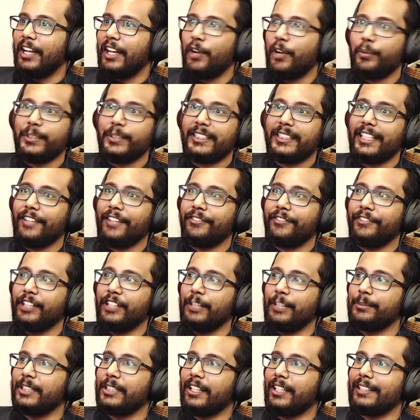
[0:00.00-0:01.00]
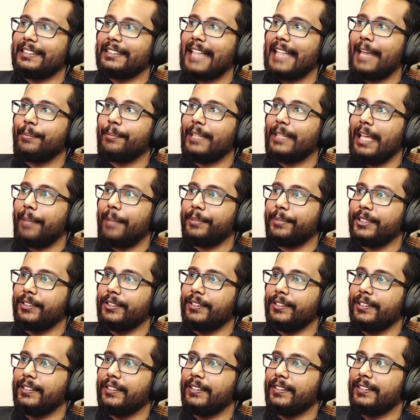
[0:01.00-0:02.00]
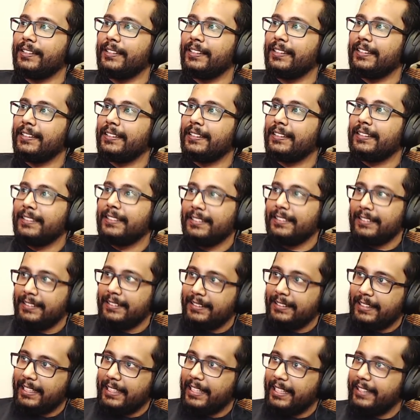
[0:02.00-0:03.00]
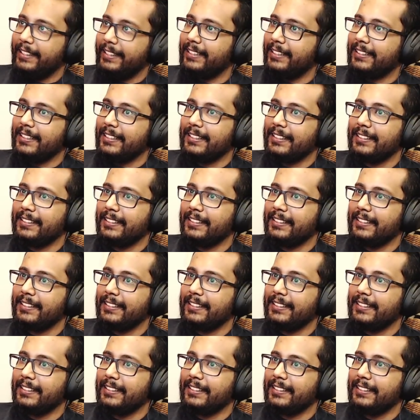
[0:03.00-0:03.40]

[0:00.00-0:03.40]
I always say films are a time capsule, and this